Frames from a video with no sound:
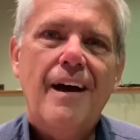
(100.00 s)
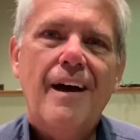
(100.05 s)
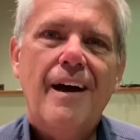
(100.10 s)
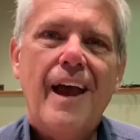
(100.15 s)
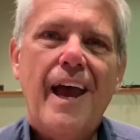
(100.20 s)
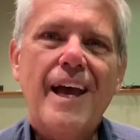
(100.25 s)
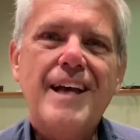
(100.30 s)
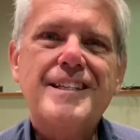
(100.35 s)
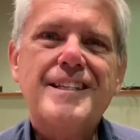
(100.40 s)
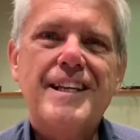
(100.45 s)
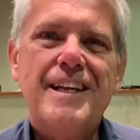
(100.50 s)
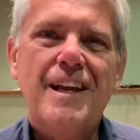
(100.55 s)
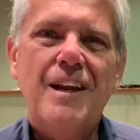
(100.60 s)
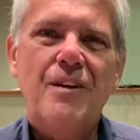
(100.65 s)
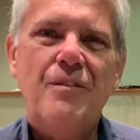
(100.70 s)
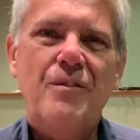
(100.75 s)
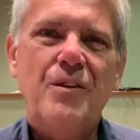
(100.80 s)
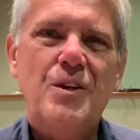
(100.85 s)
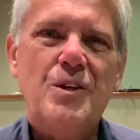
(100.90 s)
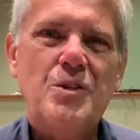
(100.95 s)
exit
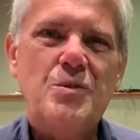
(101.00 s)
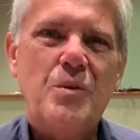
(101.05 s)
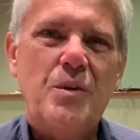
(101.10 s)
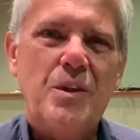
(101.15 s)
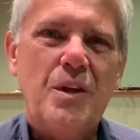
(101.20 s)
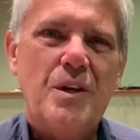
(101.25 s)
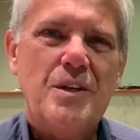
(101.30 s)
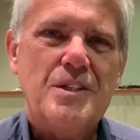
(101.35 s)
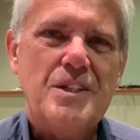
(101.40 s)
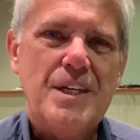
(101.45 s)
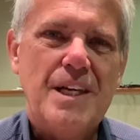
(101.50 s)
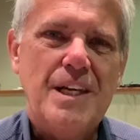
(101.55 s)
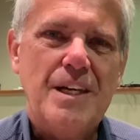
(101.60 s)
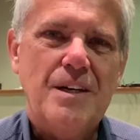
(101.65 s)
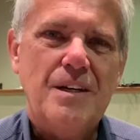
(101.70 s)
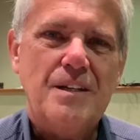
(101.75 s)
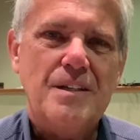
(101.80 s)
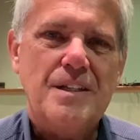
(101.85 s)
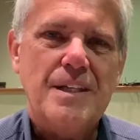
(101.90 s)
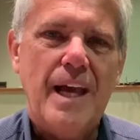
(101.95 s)
interviews with our
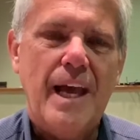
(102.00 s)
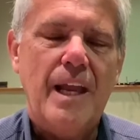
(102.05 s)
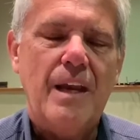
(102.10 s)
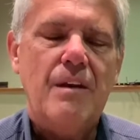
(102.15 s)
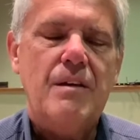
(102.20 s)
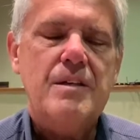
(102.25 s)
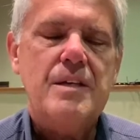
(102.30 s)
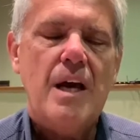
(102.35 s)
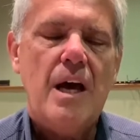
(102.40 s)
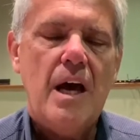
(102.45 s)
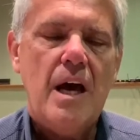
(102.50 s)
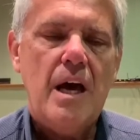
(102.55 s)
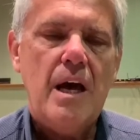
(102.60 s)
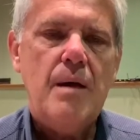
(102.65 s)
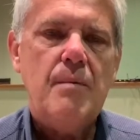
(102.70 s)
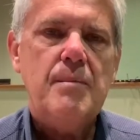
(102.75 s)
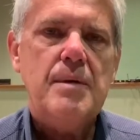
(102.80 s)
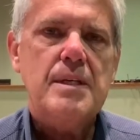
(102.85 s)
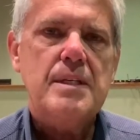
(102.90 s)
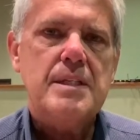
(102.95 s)
seniors. And
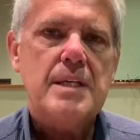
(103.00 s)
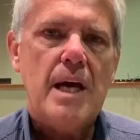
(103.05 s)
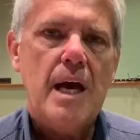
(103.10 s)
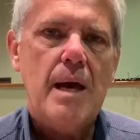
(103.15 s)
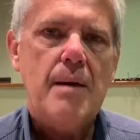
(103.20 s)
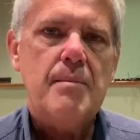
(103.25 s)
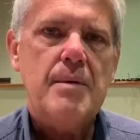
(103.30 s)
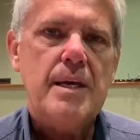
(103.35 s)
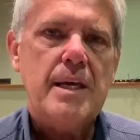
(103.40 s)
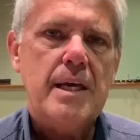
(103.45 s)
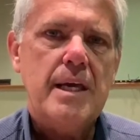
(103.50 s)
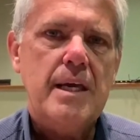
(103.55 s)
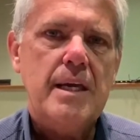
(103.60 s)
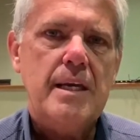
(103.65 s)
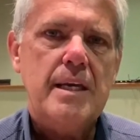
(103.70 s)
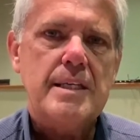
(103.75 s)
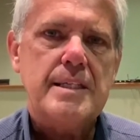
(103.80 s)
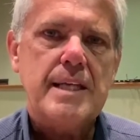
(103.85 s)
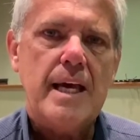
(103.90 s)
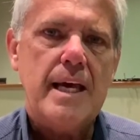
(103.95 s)
time again,
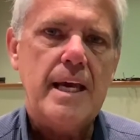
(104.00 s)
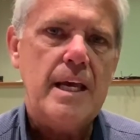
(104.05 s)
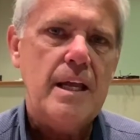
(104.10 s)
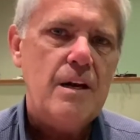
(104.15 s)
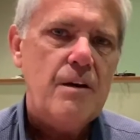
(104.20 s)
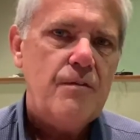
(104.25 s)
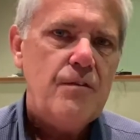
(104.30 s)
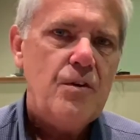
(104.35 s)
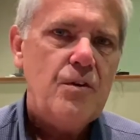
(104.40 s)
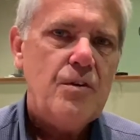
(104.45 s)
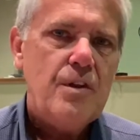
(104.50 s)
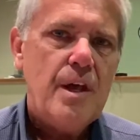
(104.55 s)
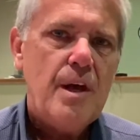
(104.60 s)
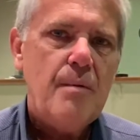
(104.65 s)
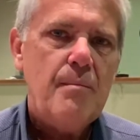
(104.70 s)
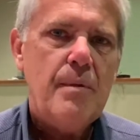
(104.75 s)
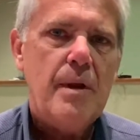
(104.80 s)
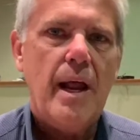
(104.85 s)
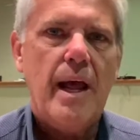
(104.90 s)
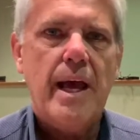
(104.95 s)
as I interview
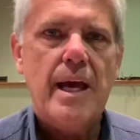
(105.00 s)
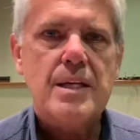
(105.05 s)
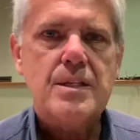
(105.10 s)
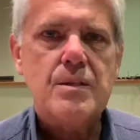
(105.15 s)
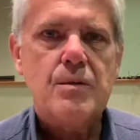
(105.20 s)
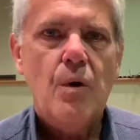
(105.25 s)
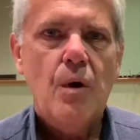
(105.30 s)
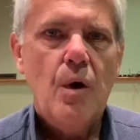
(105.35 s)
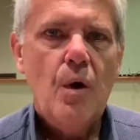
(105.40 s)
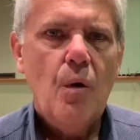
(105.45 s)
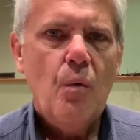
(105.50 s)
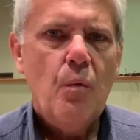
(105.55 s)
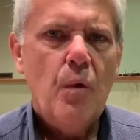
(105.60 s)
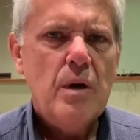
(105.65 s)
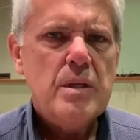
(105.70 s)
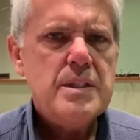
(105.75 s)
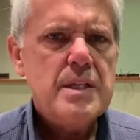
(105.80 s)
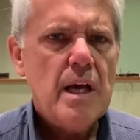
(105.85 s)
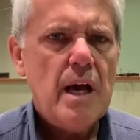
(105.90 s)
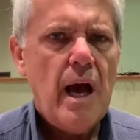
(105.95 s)
them and I ask,
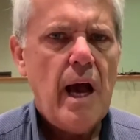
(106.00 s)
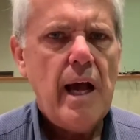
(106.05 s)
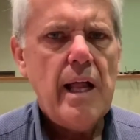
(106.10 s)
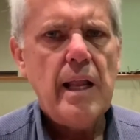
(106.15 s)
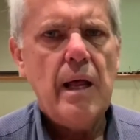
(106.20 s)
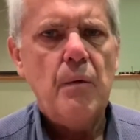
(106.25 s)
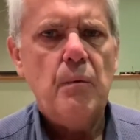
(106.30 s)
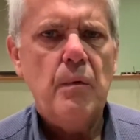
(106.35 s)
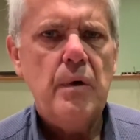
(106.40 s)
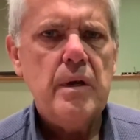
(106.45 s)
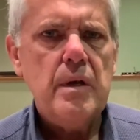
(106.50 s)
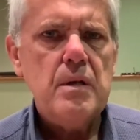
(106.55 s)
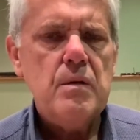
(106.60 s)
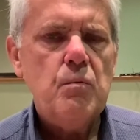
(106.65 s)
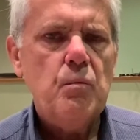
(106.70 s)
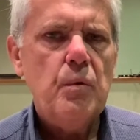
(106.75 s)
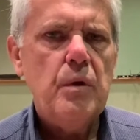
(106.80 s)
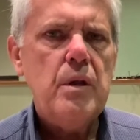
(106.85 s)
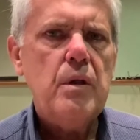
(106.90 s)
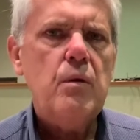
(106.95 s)
what's a highlight? What did
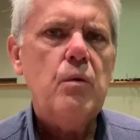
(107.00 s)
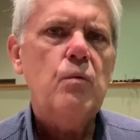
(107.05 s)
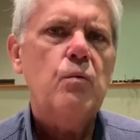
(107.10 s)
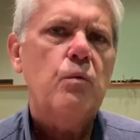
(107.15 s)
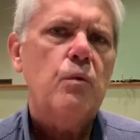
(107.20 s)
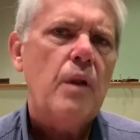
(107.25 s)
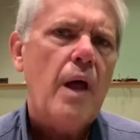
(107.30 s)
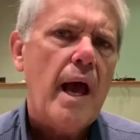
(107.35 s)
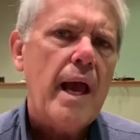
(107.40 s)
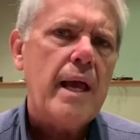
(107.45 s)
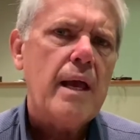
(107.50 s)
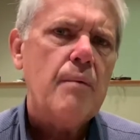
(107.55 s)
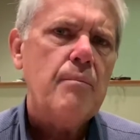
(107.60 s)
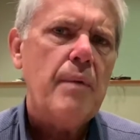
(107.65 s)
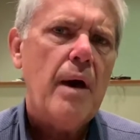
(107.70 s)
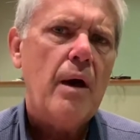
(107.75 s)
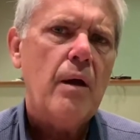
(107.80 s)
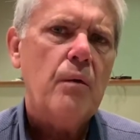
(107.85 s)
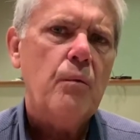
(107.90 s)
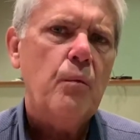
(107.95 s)
you like
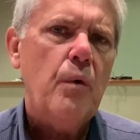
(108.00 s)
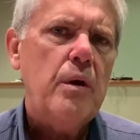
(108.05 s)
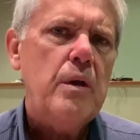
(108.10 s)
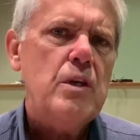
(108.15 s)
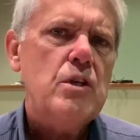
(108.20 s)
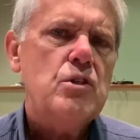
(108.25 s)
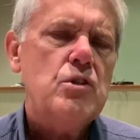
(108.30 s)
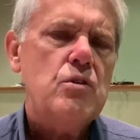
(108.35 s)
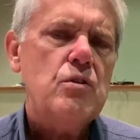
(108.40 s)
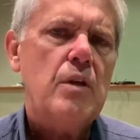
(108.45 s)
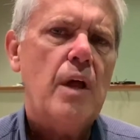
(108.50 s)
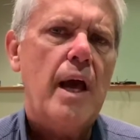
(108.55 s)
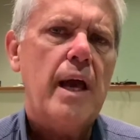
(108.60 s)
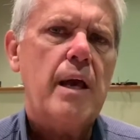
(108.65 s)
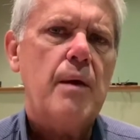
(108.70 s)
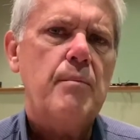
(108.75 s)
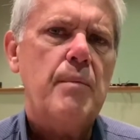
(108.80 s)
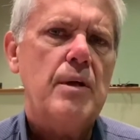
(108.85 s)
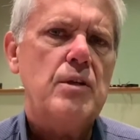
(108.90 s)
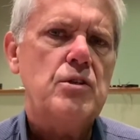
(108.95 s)

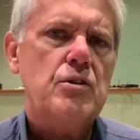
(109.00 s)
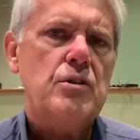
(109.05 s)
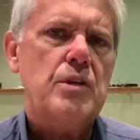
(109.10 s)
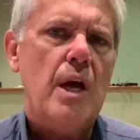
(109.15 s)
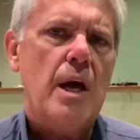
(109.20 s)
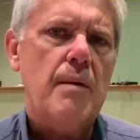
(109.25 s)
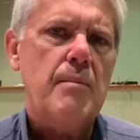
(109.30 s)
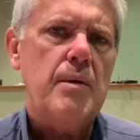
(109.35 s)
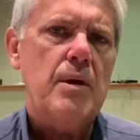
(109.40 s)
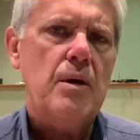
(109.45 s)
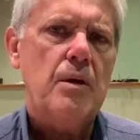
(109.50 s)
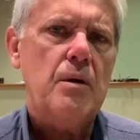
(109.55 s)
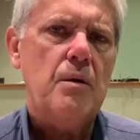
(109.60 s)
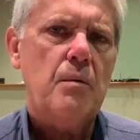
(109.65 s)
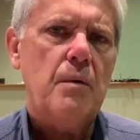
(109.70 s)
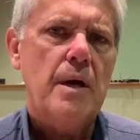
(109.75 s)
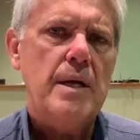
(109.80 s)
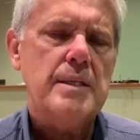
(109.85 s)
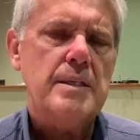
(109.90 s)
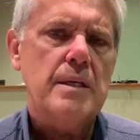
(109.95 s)
about your time here at
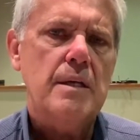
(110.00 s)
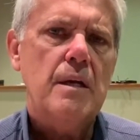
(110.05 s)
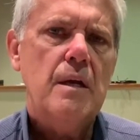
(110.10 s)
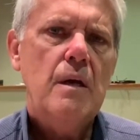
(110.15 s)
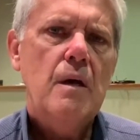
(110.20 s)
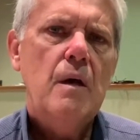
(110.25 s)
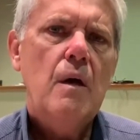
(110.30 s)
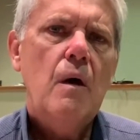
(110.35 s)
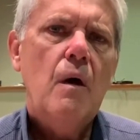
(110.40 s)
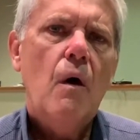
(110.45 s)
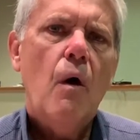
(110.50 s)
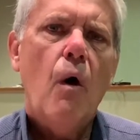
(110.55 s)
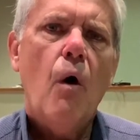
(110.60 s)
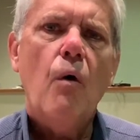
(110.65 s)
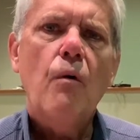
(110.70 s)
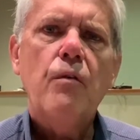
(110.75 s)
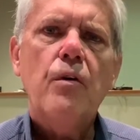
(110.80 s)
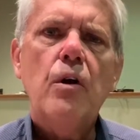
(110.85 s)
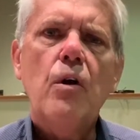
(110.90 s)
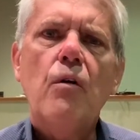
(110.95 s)
Horizon?
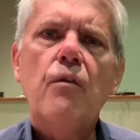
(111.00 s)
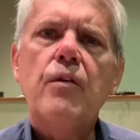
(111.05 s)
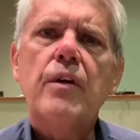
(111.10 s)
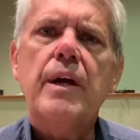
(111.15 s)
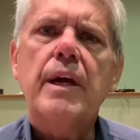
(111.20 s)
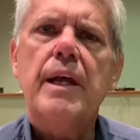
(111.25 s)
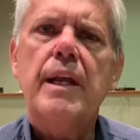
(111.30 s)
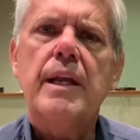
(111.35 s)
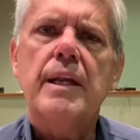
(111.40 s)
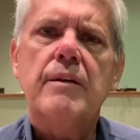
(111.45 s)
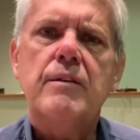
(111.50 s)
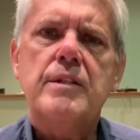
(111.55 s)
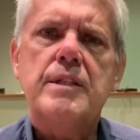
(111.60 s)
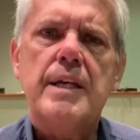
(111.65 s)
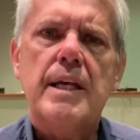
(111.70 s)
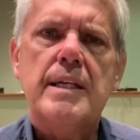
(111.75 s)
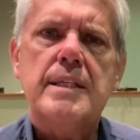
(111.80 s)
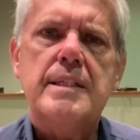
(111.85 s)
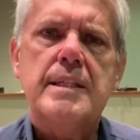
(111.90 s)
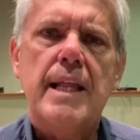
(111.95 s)
Over and over again,
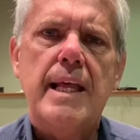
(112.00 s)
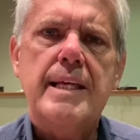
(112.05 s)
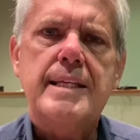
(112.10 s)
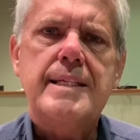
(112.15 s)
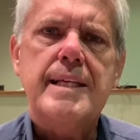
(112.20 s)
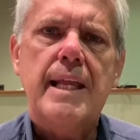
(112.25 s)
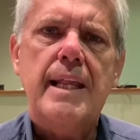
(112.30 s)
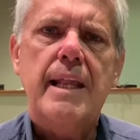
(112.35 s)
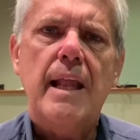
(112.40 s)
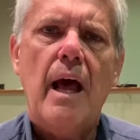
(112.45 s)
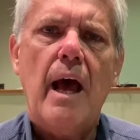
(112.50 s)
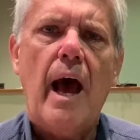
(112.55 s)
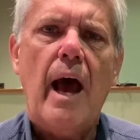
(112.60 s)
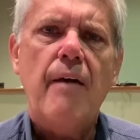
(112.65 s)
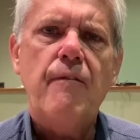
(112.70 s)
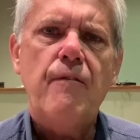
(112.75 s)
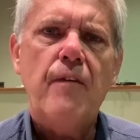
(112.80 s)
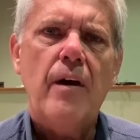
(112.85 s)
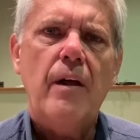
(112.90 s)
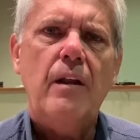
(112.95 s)
they said, I
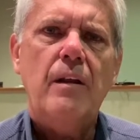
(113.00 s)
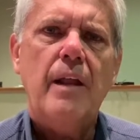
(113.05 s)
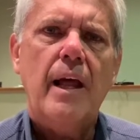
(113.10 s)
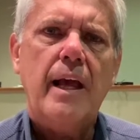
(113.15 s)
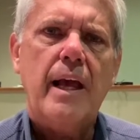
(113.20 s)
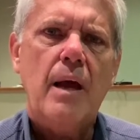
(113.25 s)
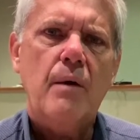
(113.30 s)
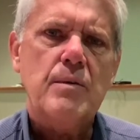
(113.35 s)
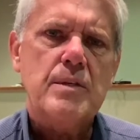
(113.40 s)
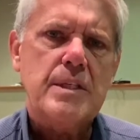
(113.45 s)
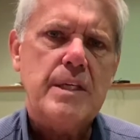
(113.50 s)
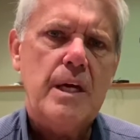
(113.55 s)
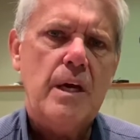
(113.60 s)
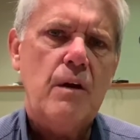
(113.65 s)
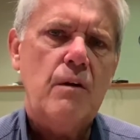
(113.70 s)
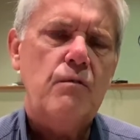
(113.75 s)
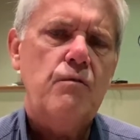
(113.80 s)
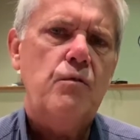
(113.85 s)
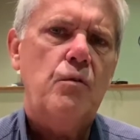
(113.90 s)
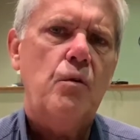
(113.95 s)
felt like I was
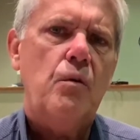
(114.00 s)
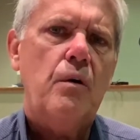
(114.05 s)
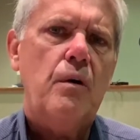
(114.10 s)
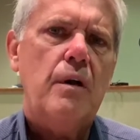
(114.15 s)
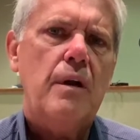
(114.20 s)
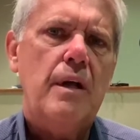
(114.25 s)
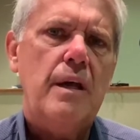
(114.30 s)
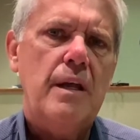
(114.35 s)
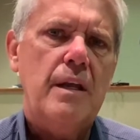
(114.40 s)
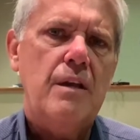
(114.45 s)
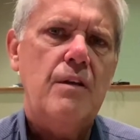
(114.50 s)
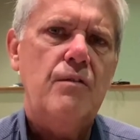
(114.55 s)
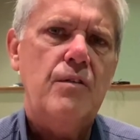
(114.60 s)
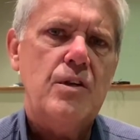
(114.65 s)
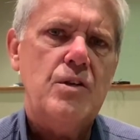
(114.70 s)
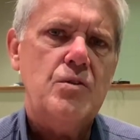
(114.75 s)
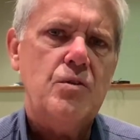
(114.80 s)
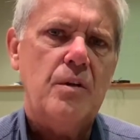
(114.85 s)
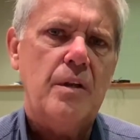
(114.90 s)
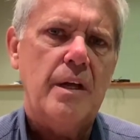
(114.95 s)
cared for
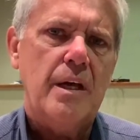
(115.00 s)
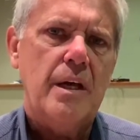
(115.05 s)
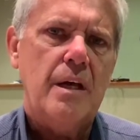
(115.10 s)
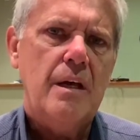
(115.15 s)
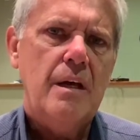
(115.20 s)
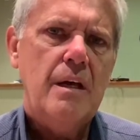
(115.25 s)
individually.